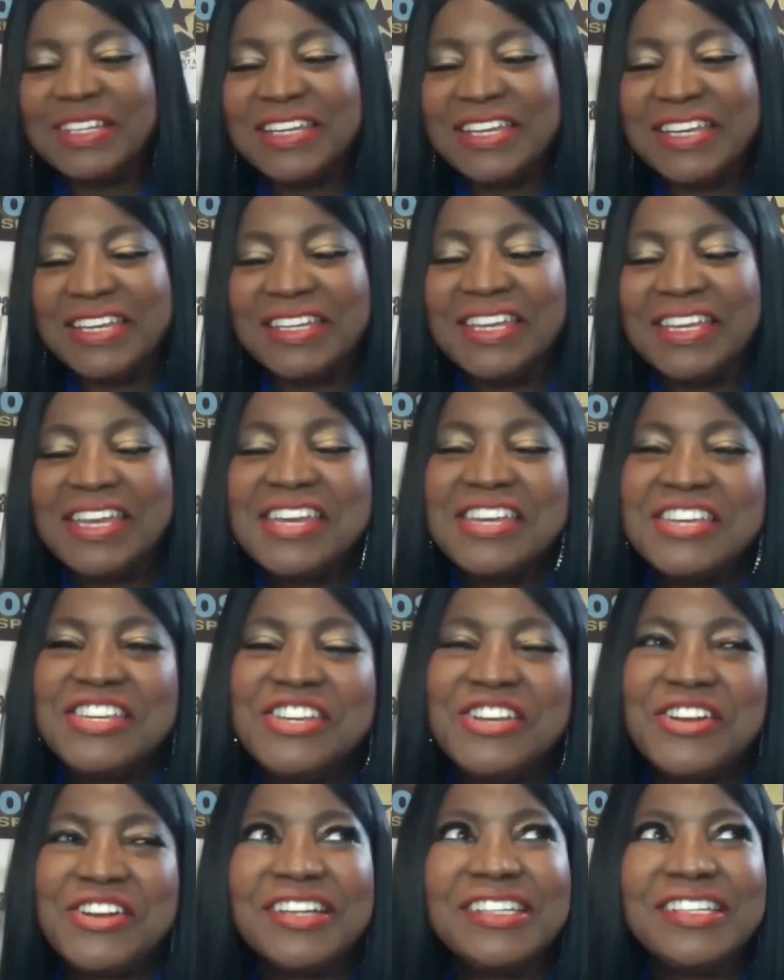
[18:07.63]
look,
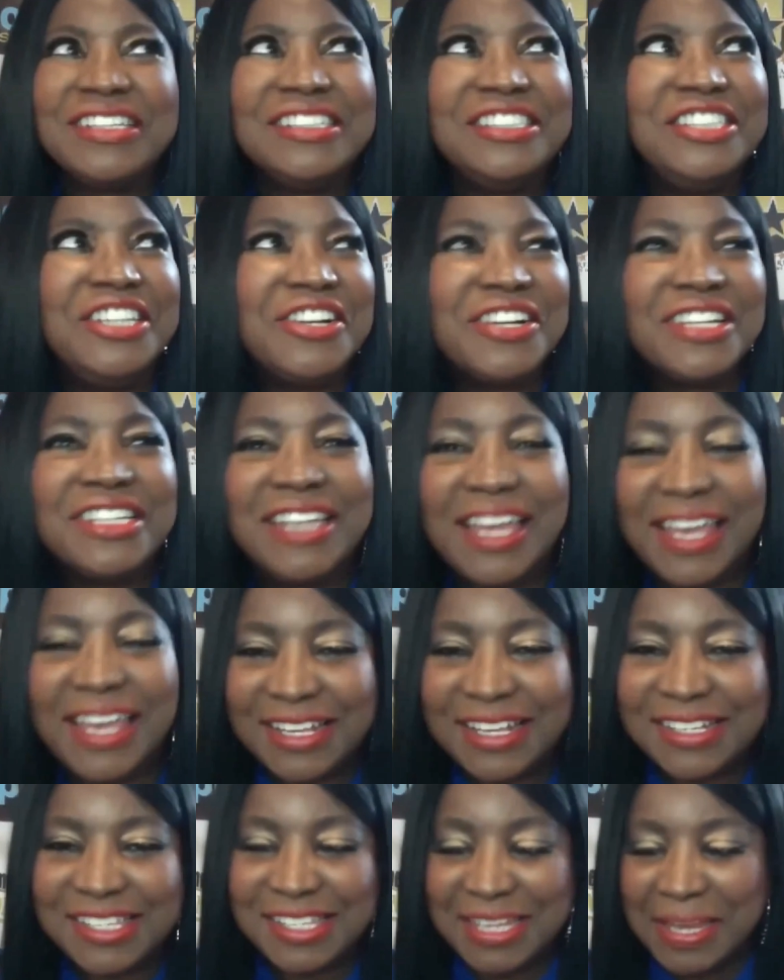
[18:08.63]
your
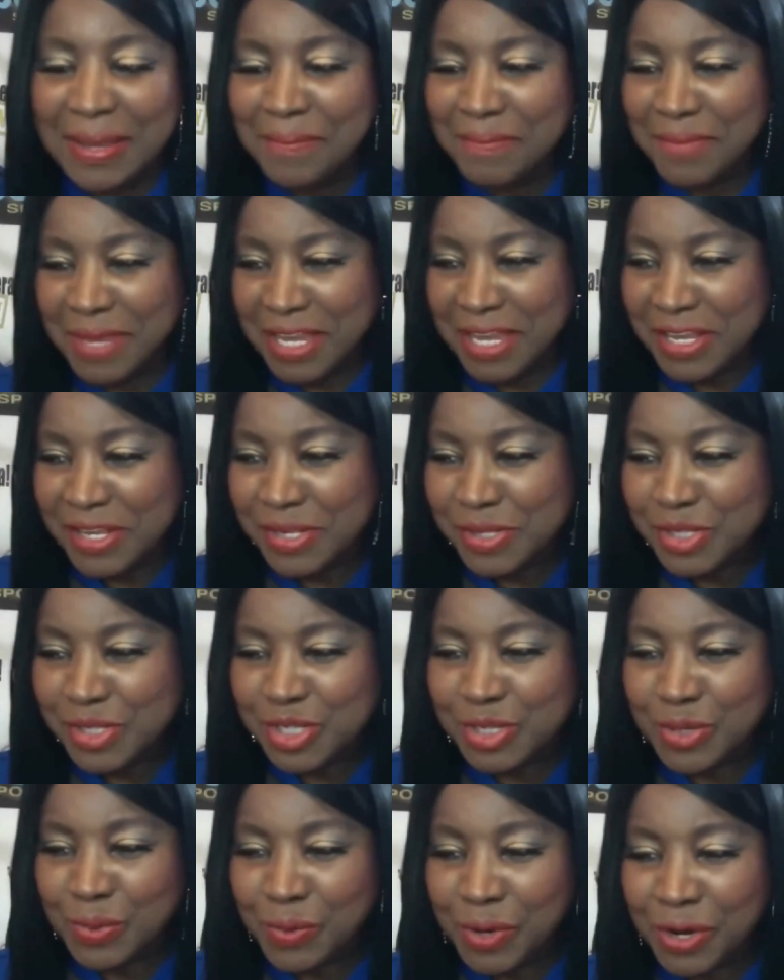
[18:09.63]
legacy
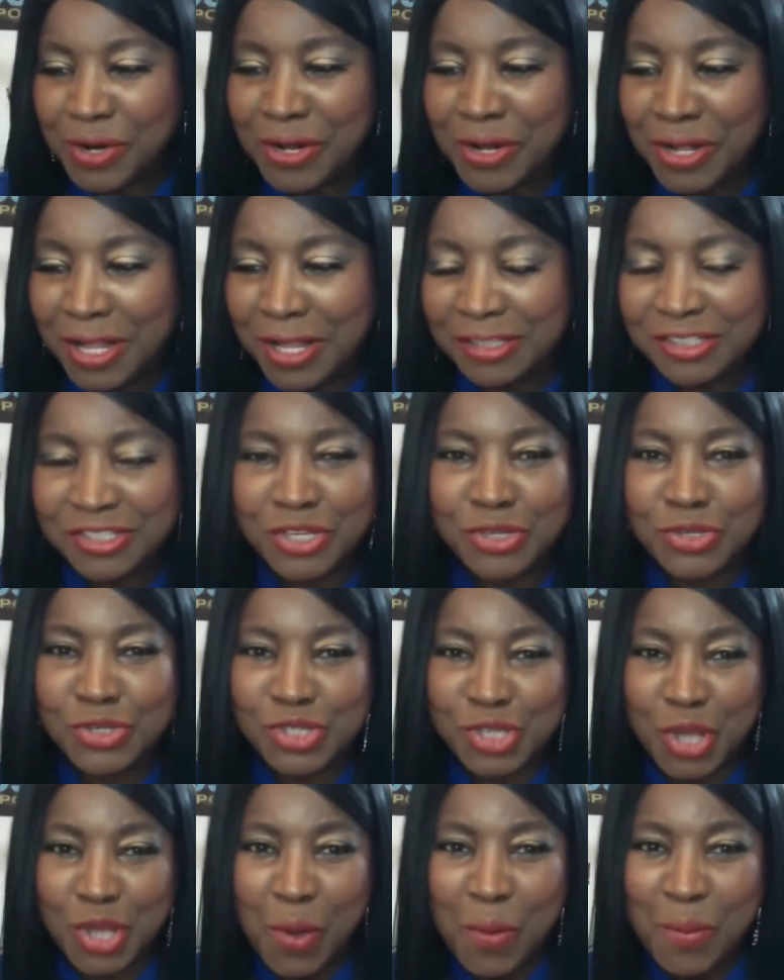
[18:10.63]
means the world to
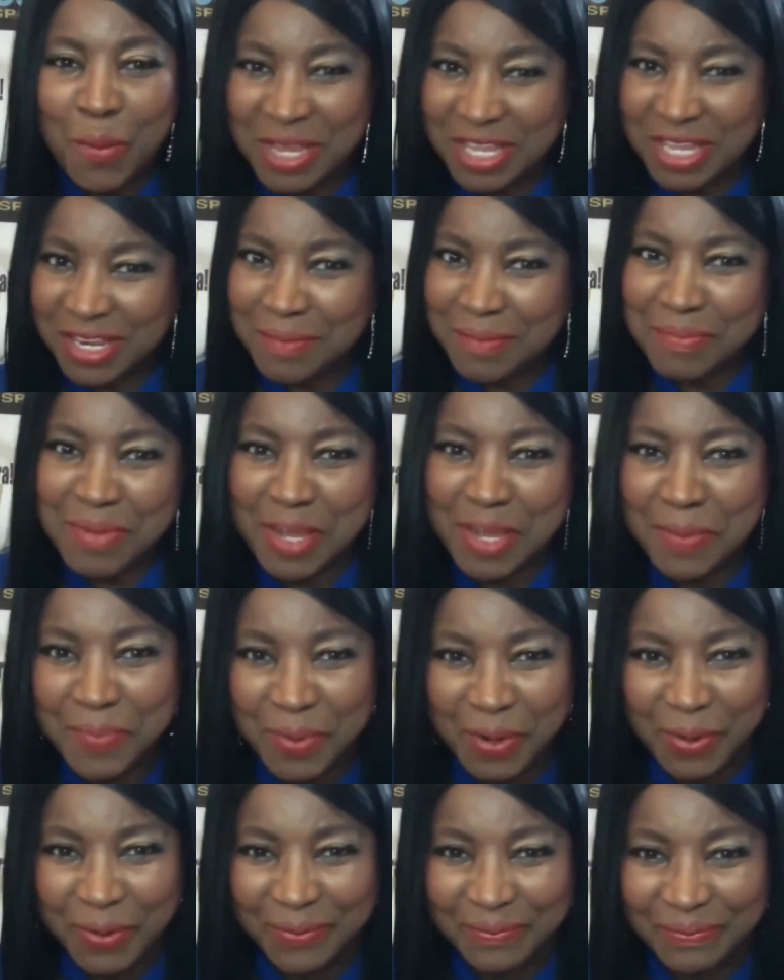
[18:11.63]
so many
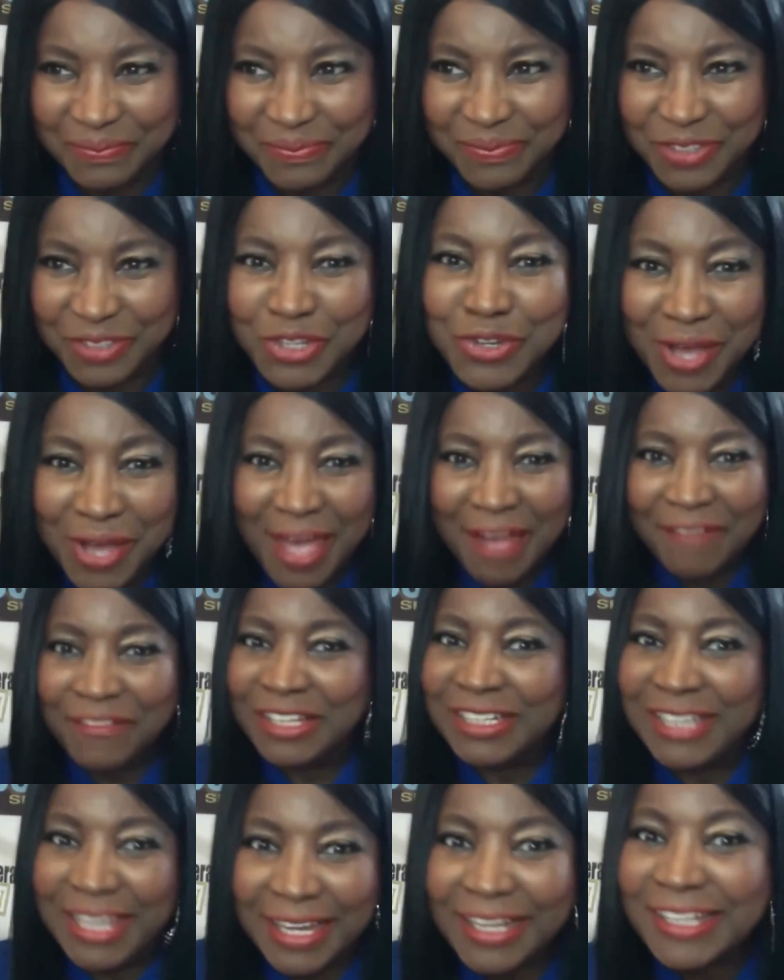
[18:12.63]
people. You have a
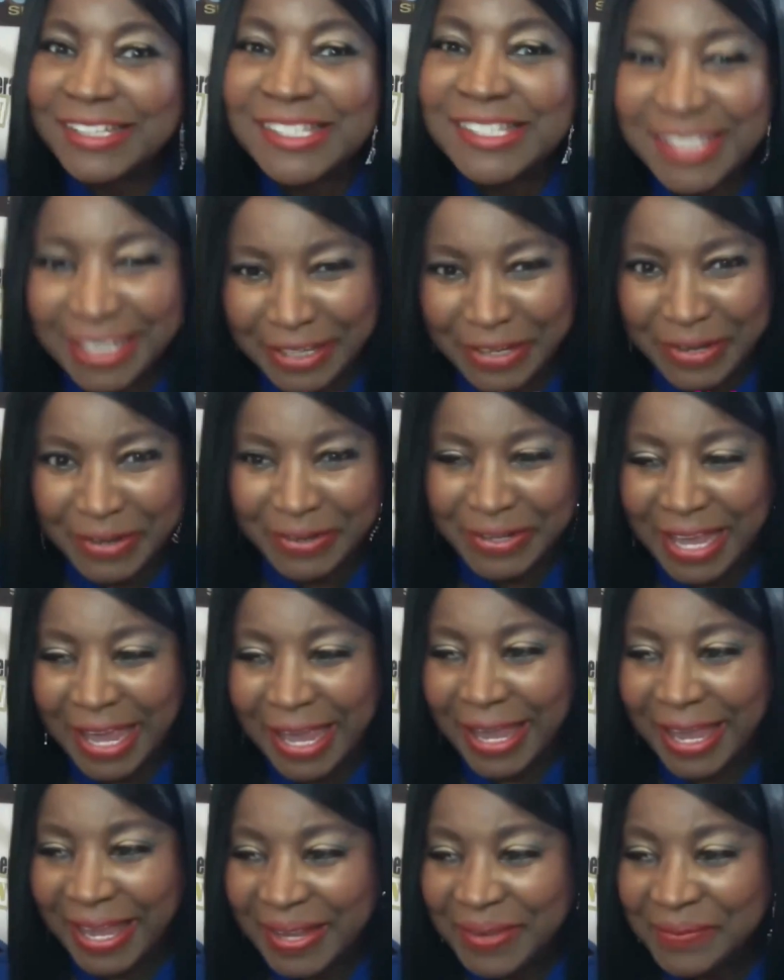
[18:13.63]
legacy,
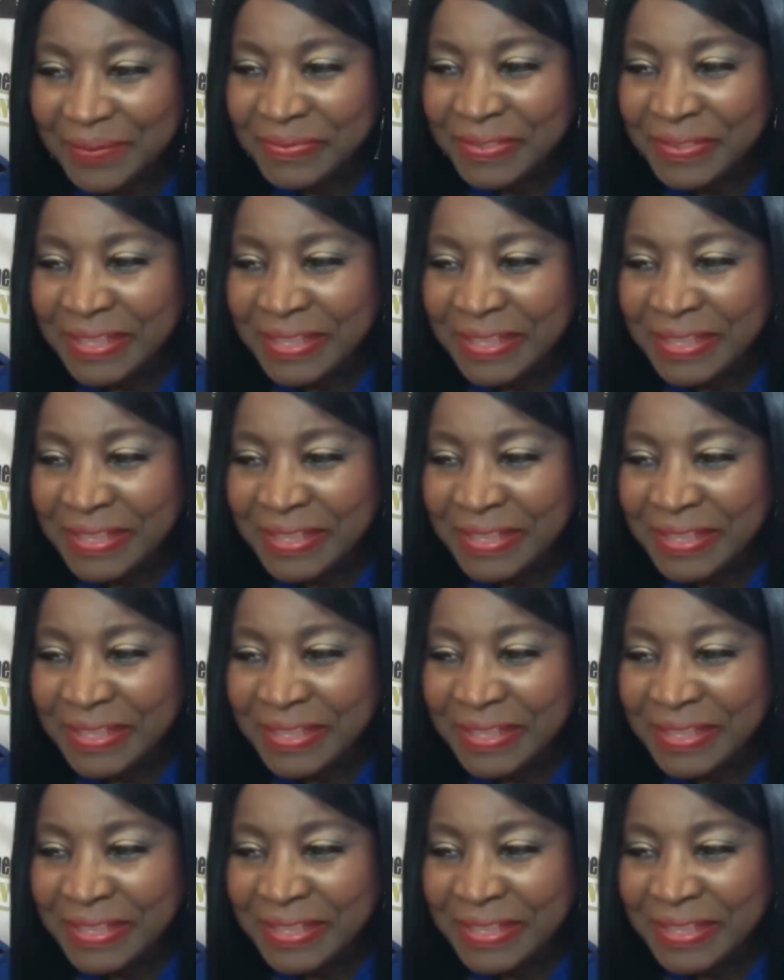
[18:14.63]
okay?